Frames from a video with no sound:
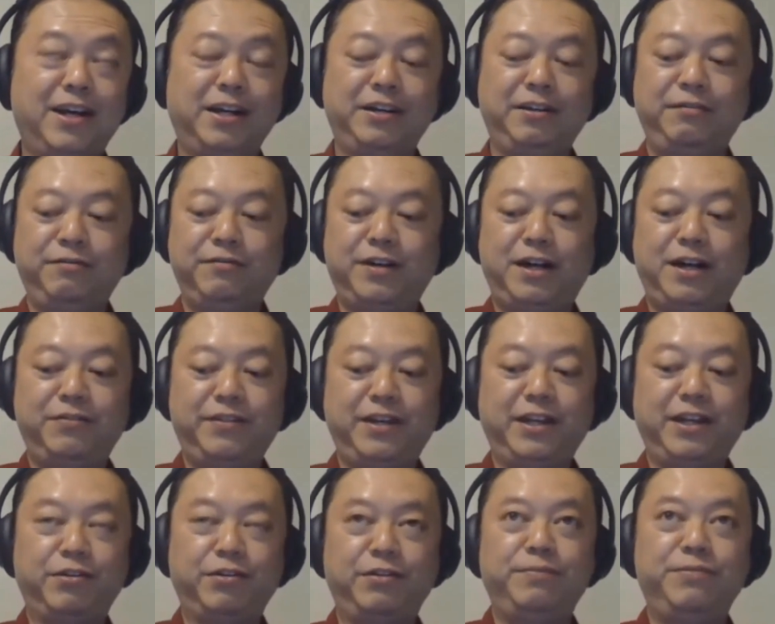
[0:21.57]
involved in
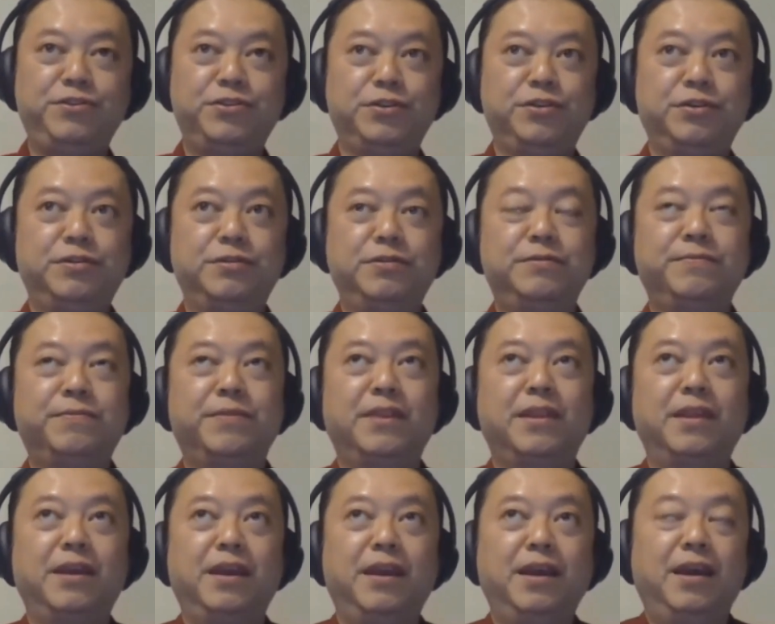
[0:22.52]
crypto.
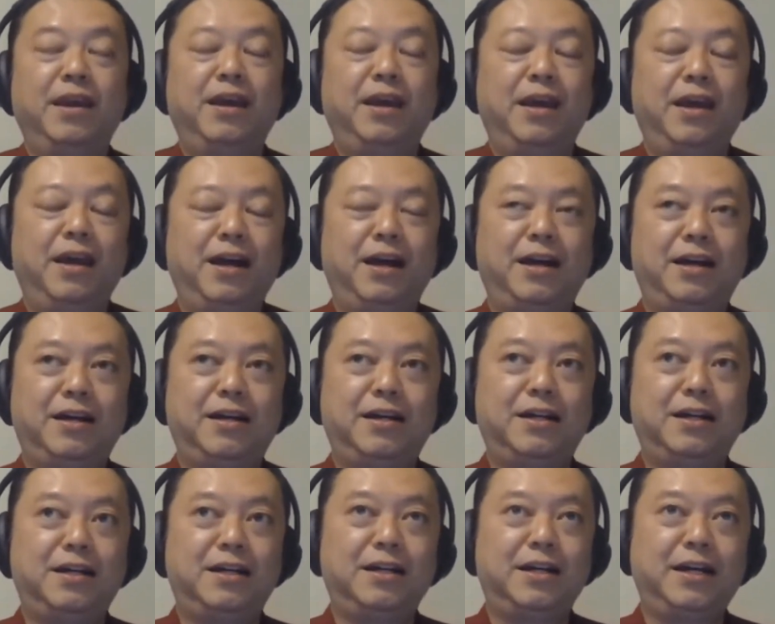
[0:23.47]

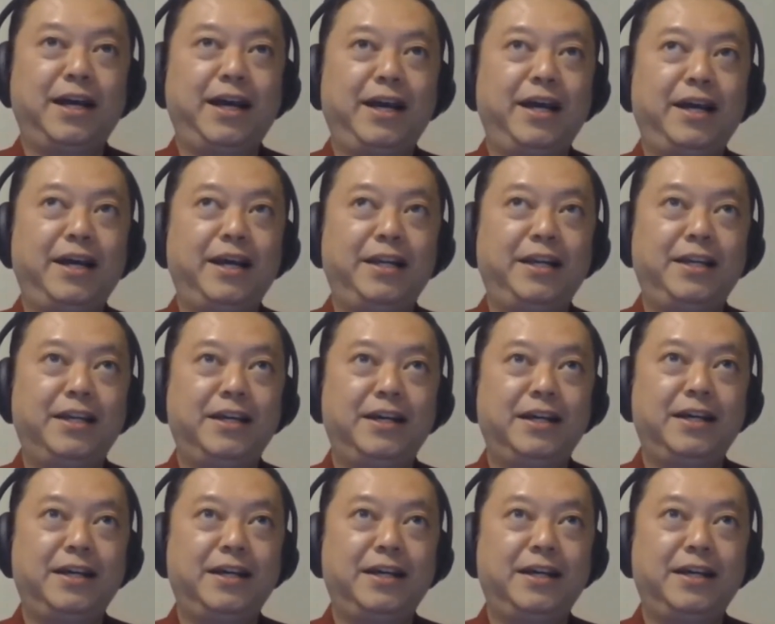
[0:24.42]
And